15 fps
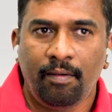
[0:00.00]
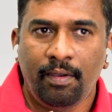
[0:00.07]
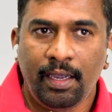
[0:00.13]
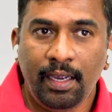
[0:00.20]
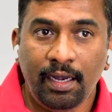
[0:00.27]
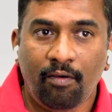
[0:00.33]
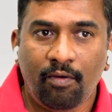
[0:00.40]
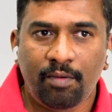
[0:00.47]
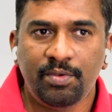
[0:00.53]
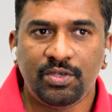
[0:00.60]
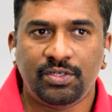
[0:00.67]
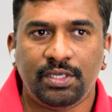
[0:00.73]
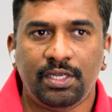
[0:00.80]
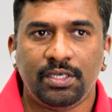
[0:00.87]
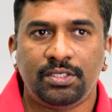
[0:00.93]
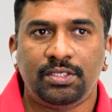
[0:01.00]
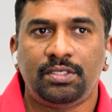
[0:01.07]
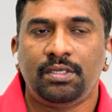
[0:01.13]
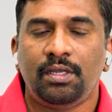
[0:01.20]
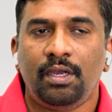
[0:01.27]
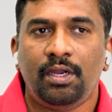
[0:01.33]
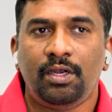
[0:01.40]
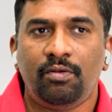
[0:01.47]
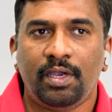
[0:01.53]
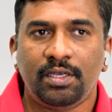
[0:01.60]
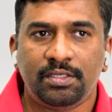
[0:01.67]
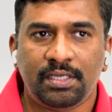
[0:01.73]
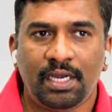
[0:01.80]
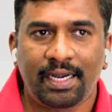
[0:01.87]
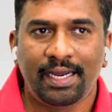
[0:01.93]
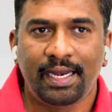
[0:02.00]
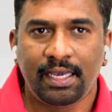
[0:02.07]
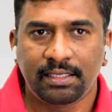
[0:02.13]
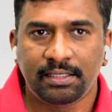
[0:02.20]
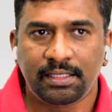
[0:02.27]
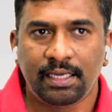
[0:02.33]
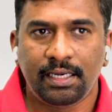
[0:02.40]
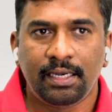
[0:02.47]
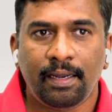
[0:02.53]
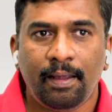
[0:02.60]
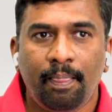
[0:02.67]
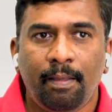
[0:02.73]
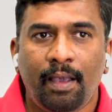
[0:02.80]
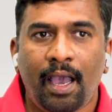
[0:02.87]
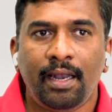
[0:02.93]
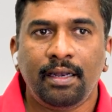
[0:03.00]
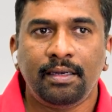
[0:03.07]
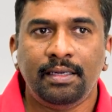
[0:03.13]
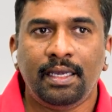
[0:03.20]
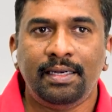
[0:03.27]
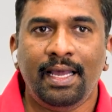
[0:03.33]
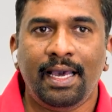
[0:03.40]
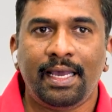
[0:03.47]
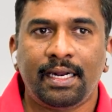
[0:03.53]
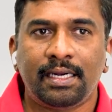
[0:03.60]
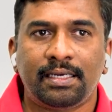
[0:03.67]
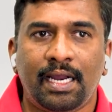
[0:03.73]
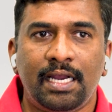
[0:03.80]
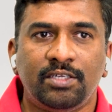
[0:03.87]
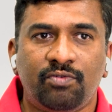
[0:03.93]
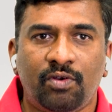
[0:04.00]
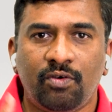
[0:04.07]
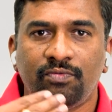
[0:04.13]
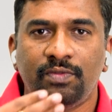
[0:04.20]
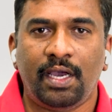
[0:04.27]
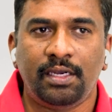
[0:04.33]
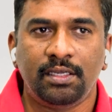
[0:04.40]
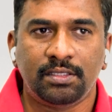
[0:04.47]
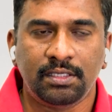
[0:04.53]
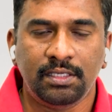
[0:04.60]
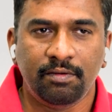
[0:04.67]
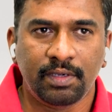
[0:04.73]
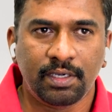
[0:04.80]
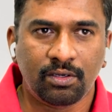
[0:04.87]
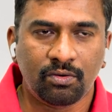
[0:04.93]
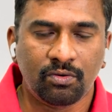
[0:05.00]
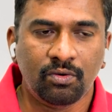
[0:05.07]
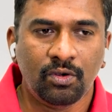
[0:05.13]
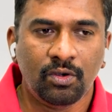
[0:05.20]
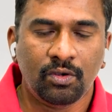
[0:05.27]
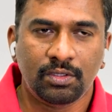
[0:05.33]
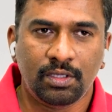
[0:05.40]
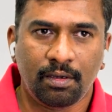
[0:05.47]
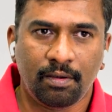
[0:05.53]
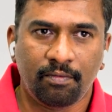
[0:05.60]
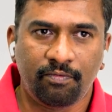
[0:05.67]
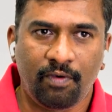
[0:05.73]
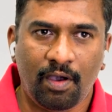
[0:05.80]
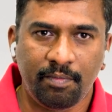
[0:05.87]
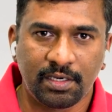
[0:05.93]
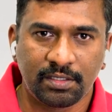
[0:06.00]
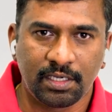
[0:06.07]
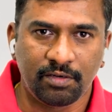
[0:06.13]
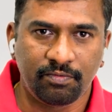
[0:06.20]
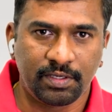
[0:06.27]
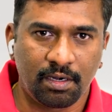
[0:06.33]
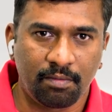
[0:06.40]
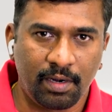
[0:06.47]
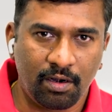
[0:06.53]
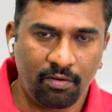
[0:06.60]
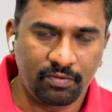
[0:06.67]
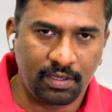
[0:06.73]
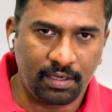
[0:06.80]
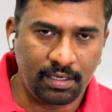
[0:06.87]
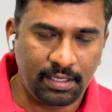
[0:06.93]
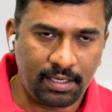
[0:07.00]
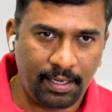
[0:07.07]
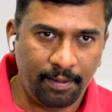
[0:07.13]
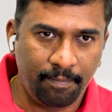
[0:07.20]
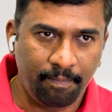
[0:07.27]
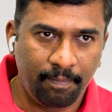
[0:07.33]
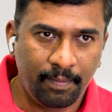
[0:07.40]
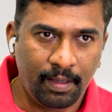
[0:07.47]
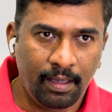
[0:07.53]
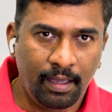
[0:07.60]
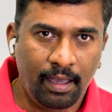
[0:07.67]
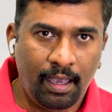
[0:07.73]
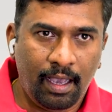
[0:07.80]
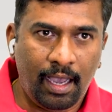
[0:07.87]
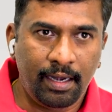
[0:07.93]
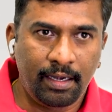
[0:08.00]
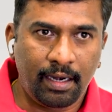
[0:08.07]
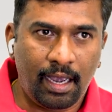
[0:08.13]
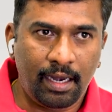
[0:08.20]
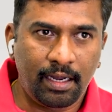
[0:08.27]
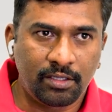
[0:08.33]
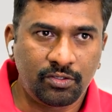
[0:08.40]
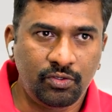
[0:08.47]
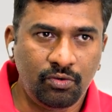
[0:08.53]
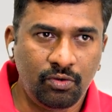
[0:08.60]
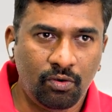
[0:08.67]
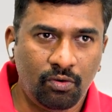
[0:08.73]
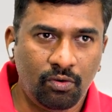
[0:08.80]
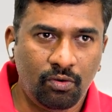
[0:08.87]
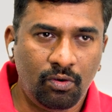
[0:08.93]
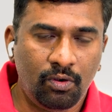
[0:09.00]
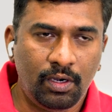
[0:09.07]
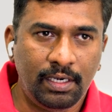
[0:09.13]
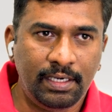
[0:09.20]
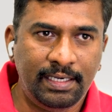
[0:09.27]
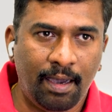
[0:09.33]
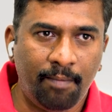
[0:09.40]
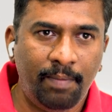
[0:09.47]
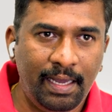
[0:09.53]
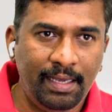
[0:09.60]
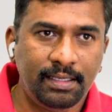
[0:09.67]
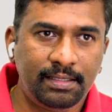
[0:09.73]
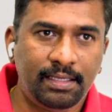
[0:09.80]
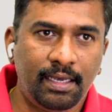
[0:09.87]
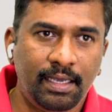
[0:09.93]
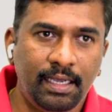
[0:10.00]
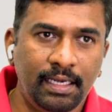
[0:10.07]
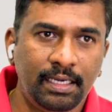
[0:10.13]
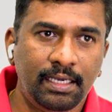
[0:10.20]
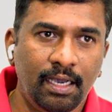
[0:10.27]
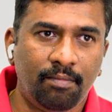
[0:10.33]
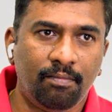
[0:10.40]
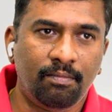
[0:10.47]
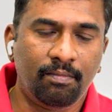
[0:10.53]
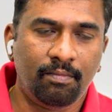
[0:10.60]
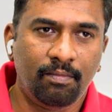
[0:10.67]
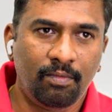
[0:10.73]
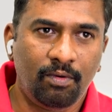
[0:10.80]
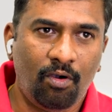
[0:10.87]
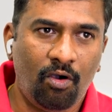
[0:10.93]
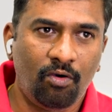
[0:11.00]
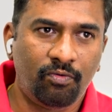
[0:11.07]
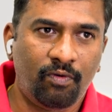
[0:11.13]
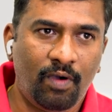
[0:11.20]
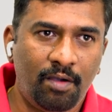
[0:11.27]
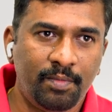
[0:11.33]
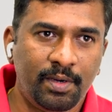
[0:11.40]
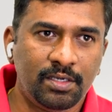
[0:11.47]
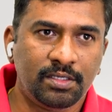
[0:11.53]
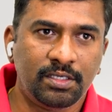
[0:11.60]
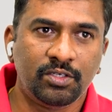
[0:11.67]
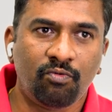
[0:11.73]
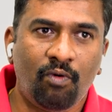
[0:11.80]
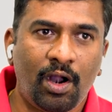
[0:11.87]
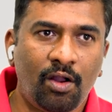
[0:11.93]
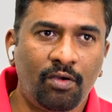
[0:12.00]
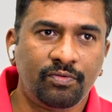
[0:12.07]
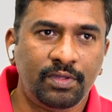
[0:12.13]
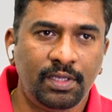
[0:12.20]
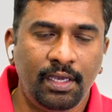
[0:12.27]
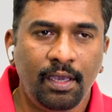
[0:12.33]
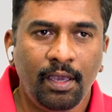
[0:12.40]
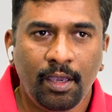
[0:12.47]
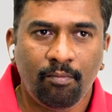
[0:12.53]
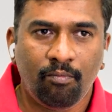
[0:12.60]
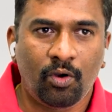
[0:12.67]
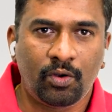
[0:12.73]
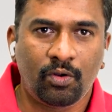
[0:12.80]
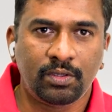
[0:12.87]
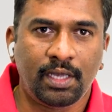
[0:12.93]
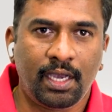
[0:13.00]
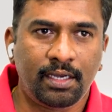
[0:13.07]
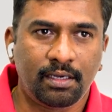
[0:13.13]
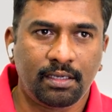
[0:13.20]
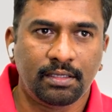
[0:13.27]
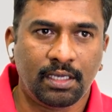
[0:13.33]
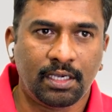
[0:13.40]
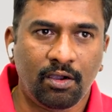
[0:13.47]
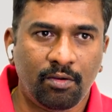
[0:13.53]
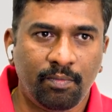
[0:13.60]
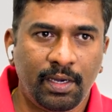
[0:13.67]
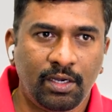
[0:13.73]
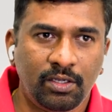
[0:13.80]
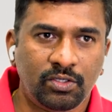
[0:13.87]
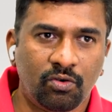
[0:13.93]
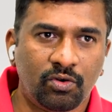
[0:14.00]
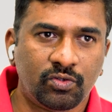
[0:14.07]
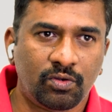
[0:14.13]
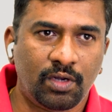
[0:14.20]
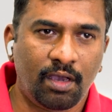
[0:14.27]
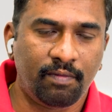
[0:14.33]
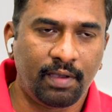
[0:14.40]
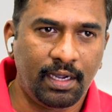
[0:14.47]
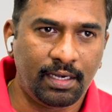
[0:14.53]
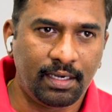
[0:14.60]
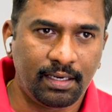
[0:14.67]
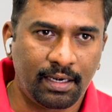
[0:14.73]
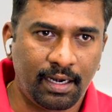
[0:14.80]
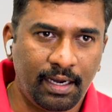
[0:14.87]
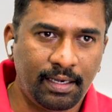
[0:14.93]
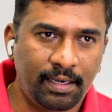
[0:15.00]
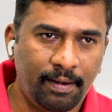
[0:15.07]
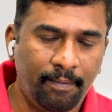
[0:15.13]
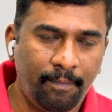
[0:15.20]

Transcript: in our business to a certain extent, and the direct transfer of that is giving to the farmers and fishermen of the country. And as you know, doubling the income of farmers is one of the motto that the government is also navigating, right?